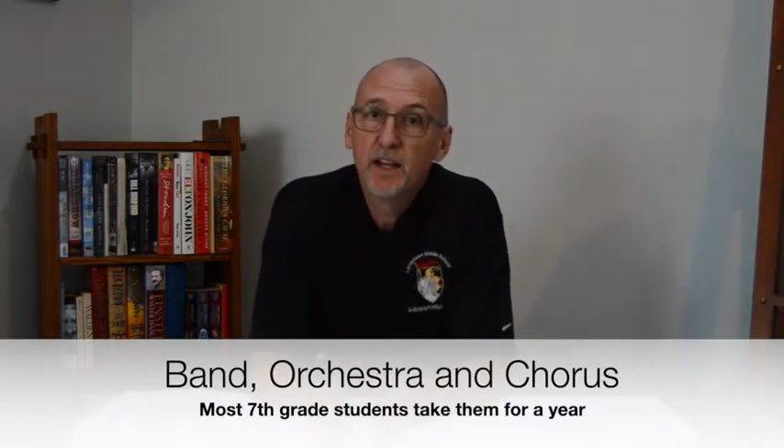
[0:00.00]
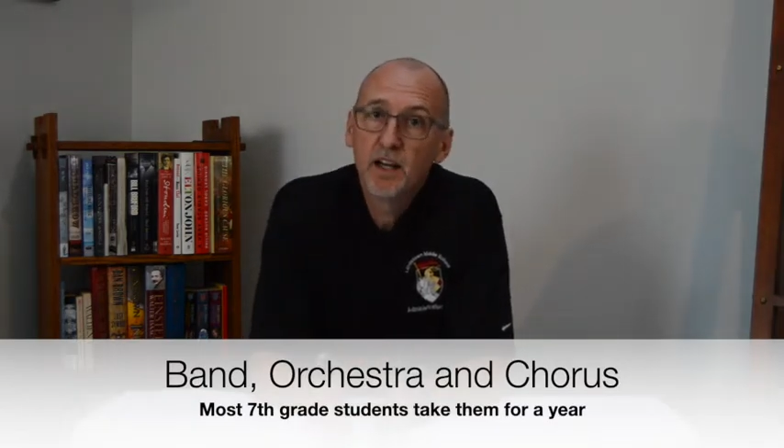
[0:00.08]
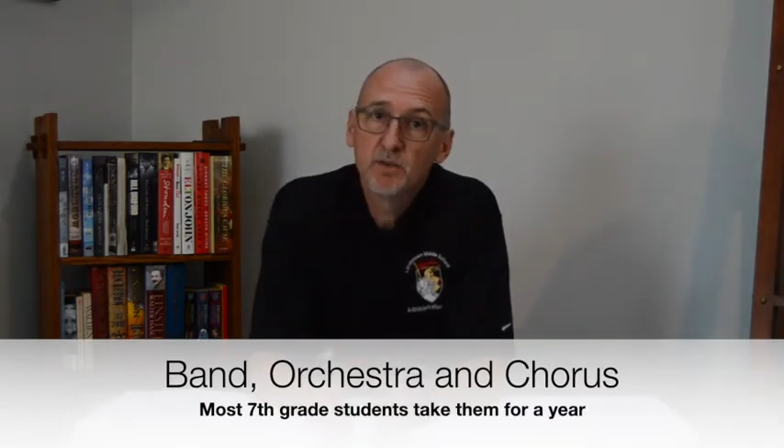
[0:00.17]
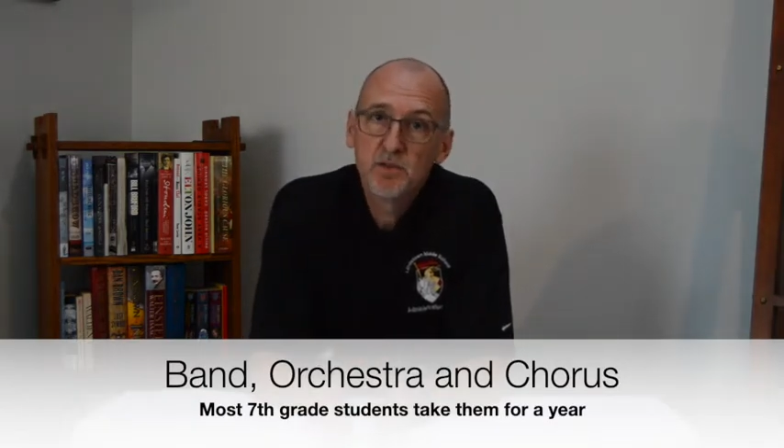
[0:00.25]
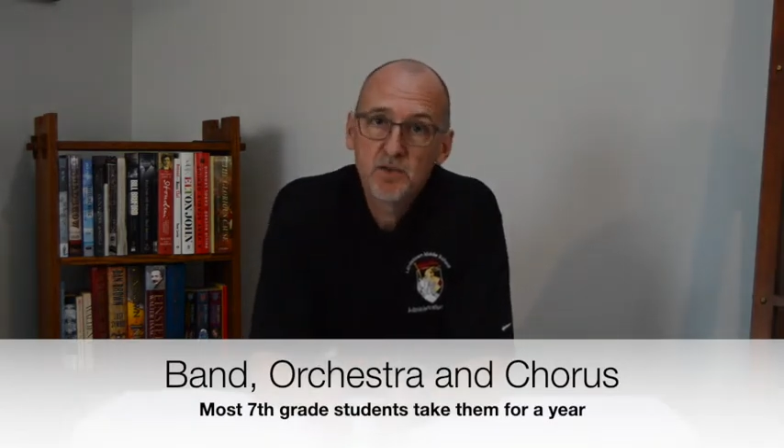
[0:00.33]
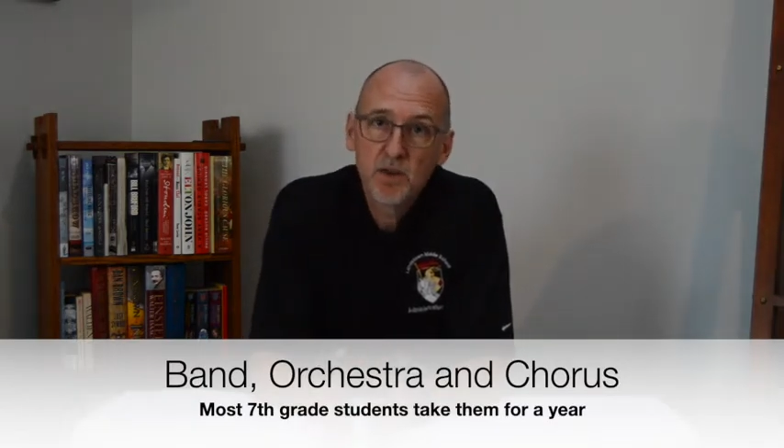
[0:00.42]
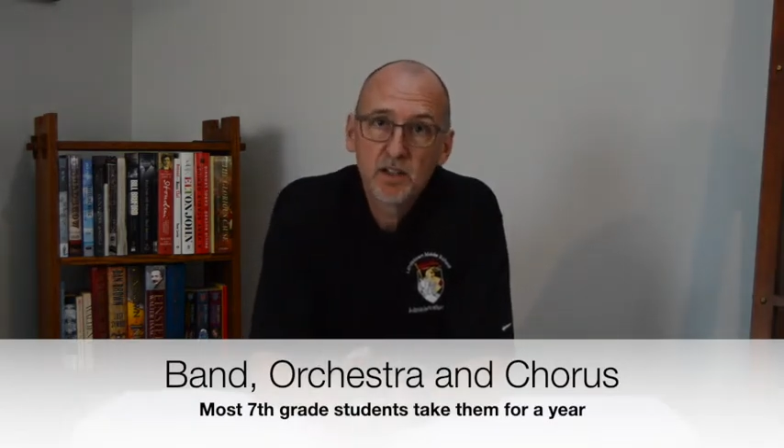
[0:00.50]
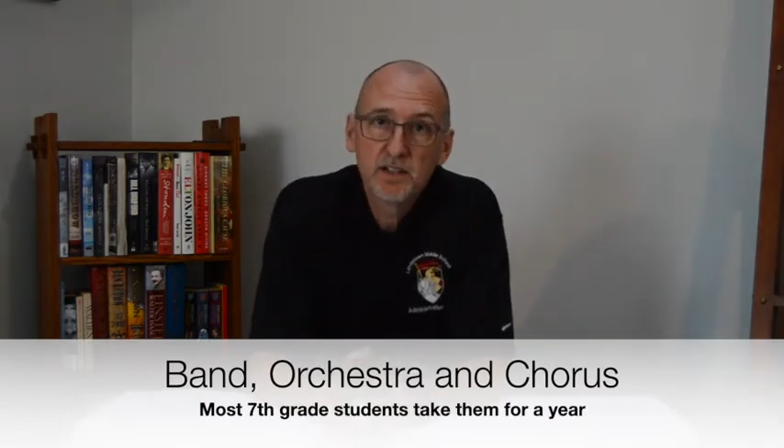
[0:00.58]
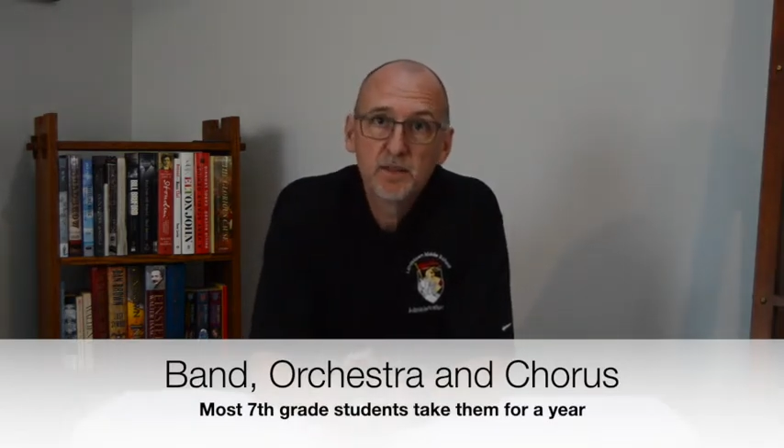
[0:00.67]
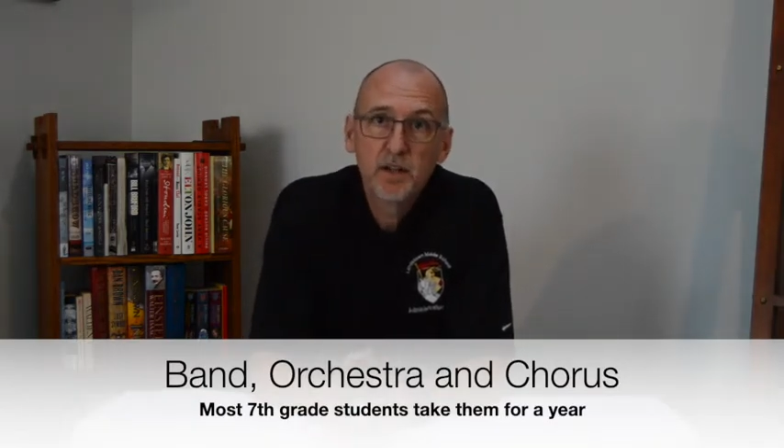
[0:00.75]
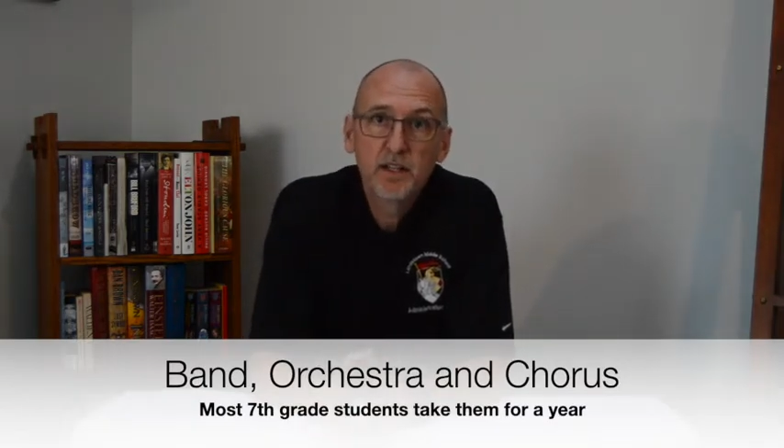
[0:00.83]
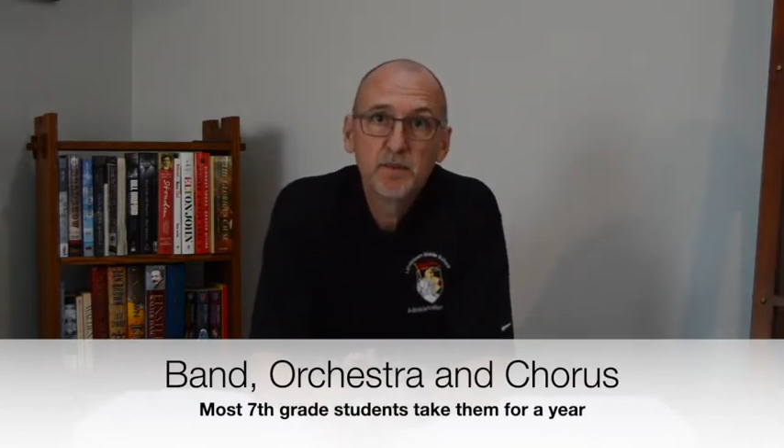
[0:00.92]
I would strongly
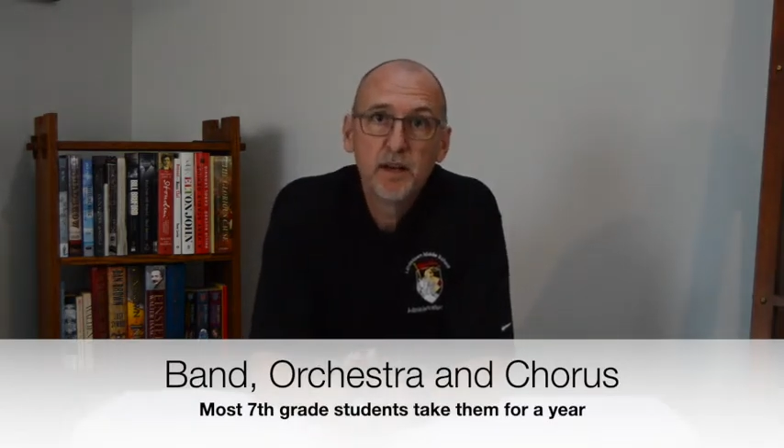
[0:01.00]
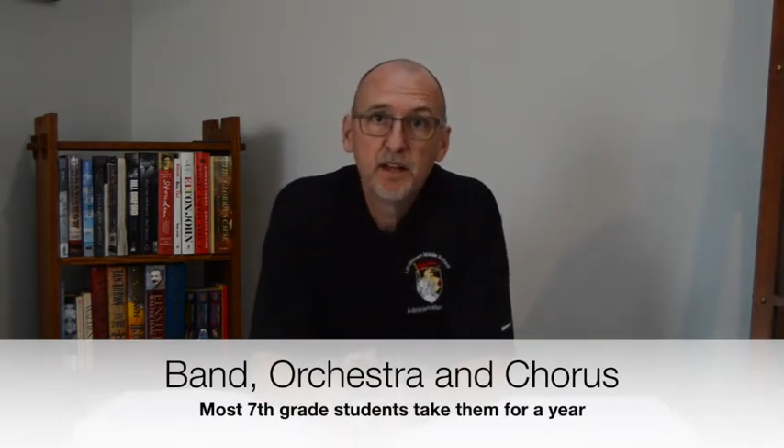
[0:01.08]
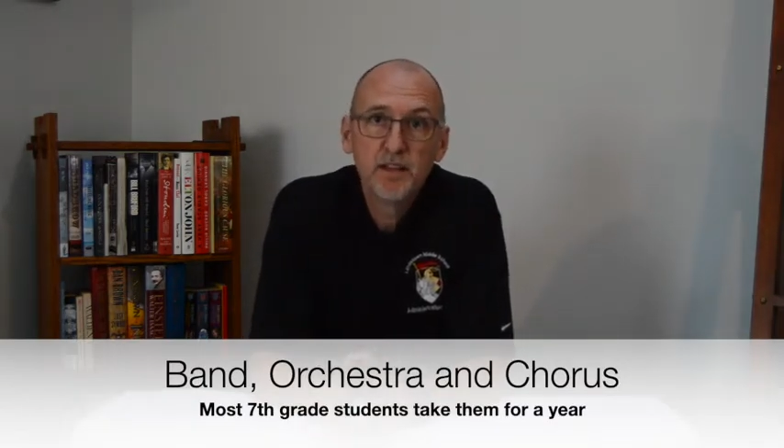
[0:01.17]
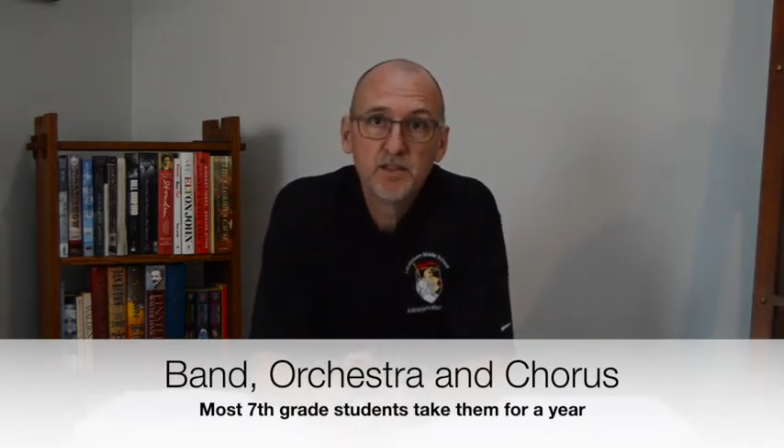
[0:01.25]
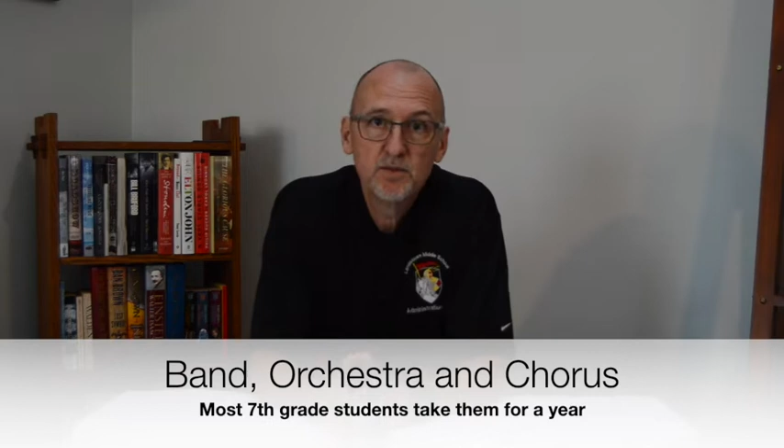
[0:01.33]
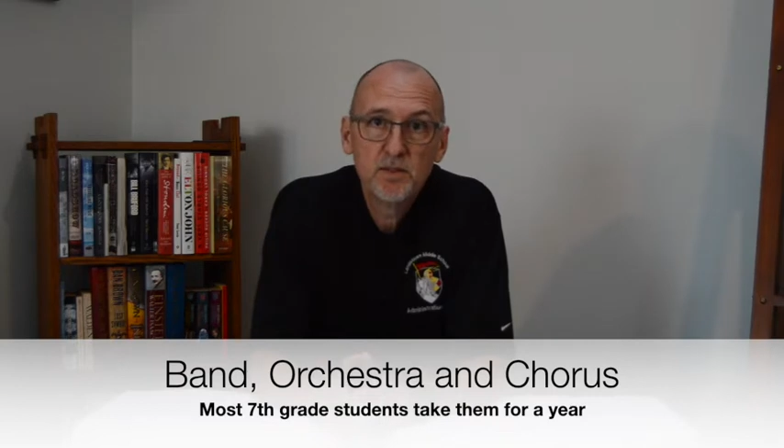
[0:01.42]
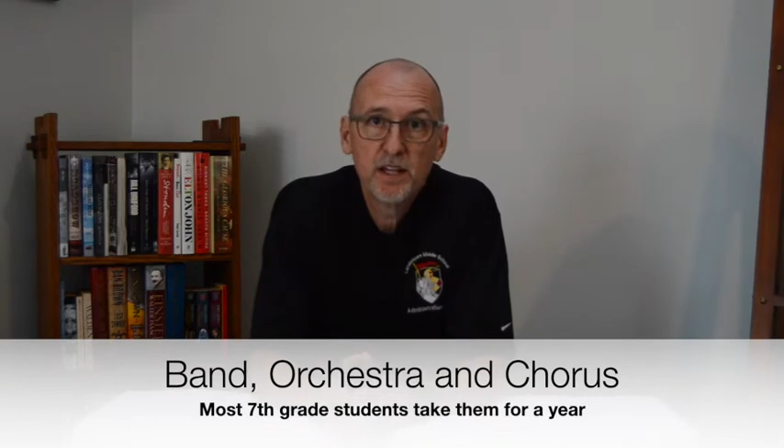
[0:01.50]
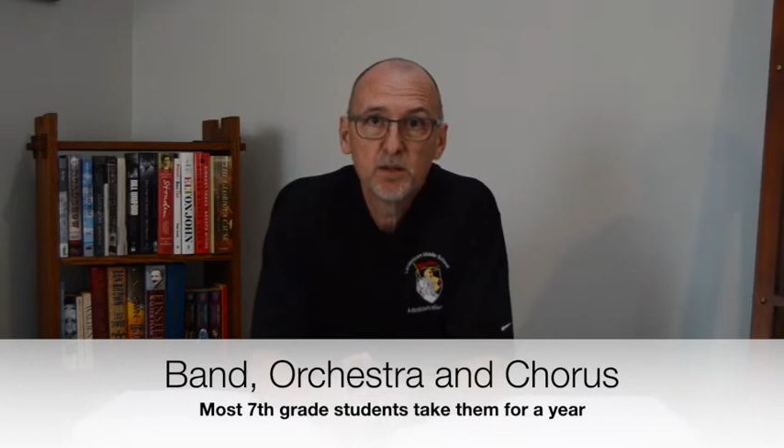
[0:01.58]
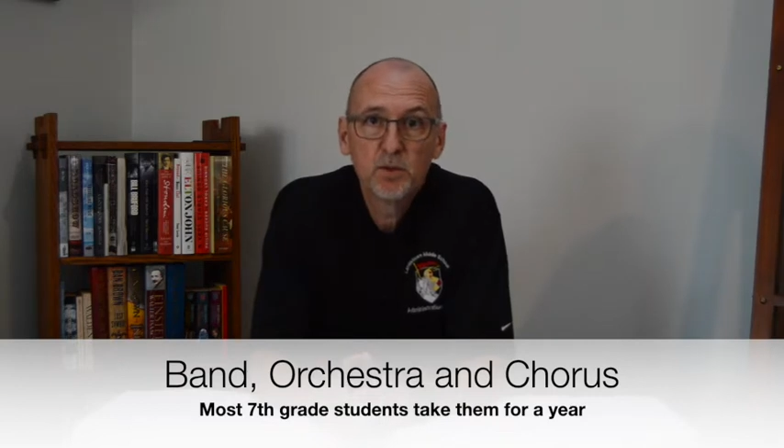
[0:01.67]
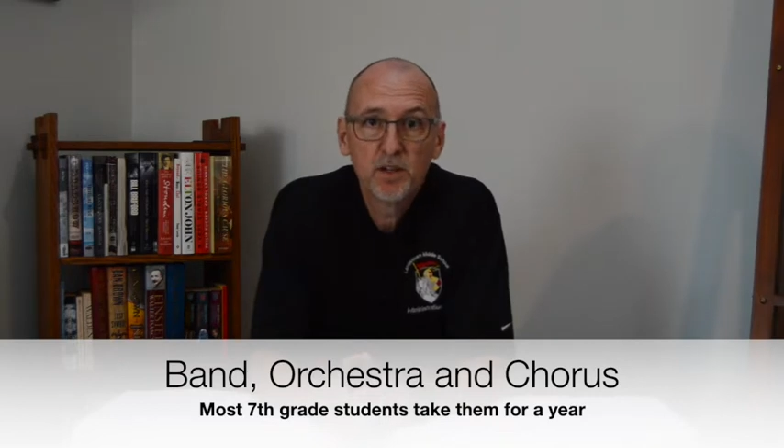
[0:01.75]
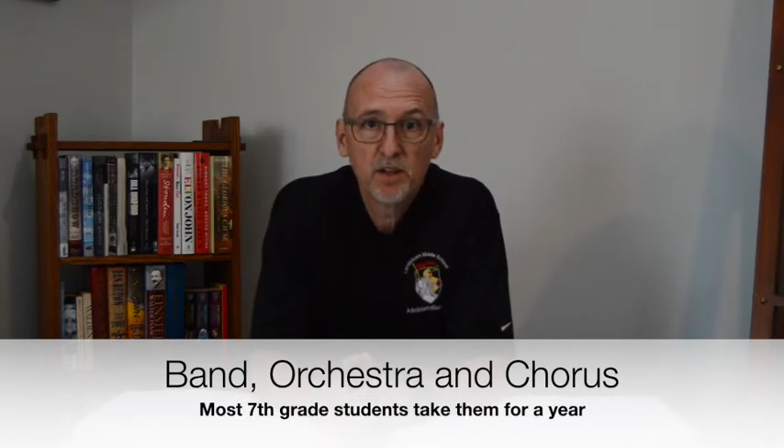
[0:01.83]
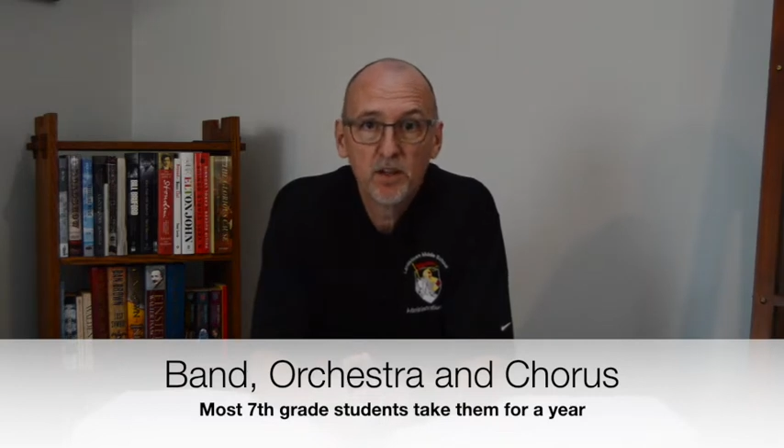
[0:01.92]
recommend that you take
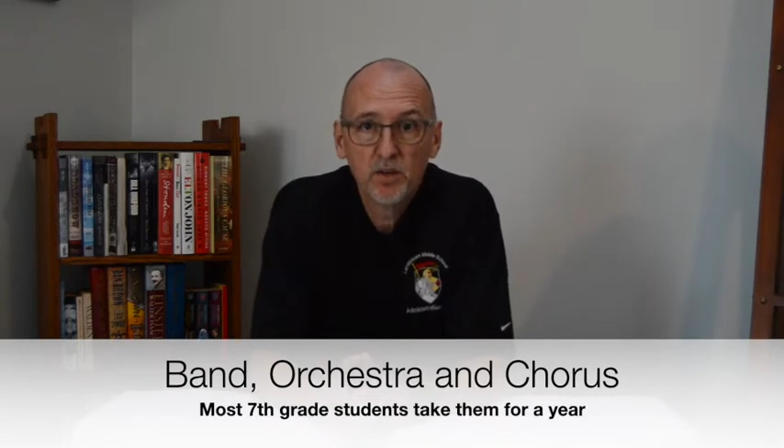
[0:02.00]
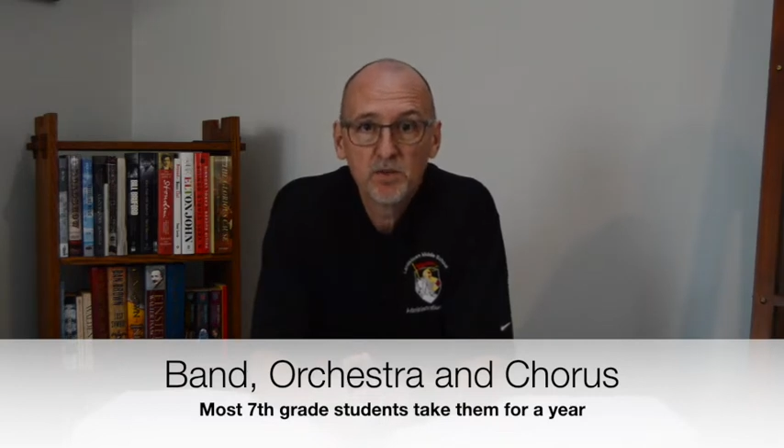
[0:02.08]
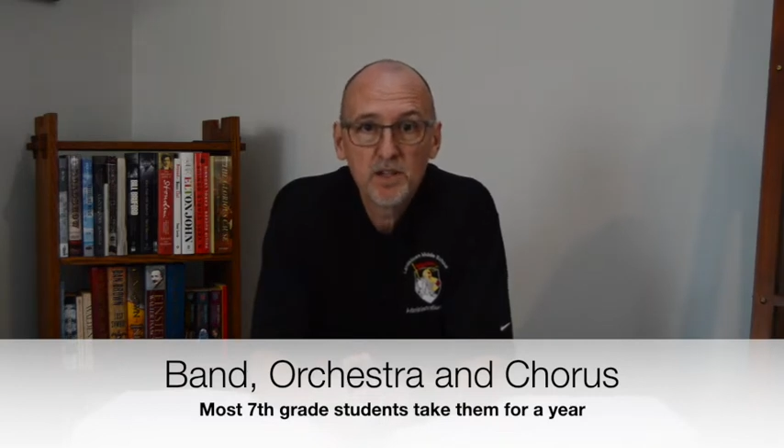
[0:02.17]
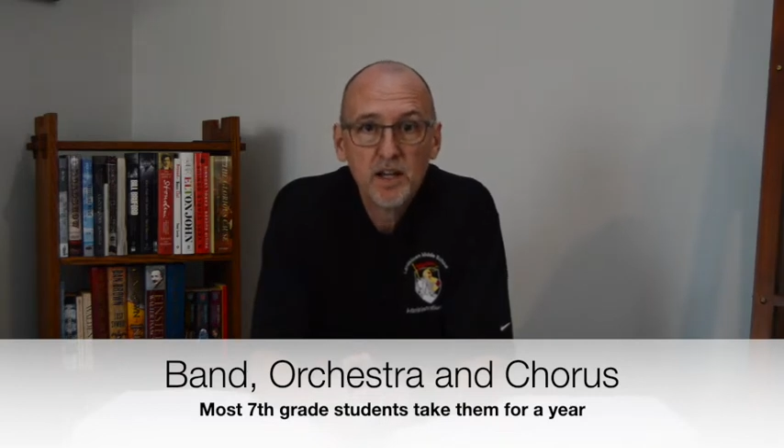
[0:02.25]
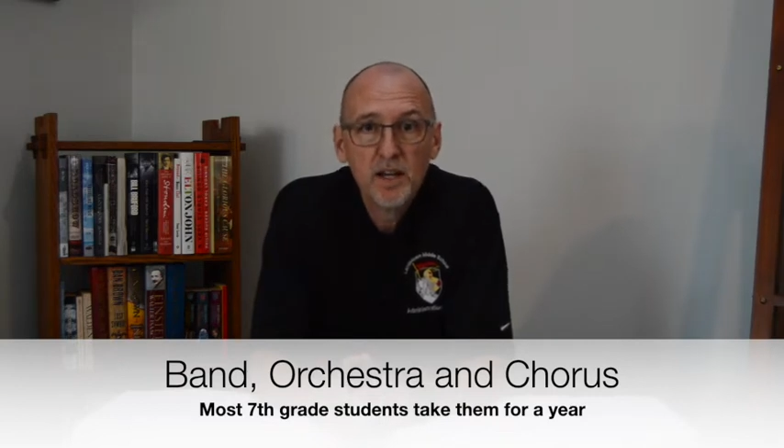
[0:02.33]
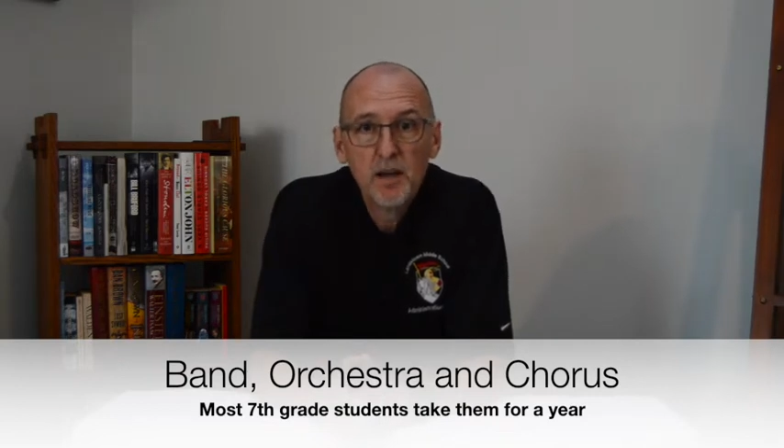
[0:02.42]
one of those.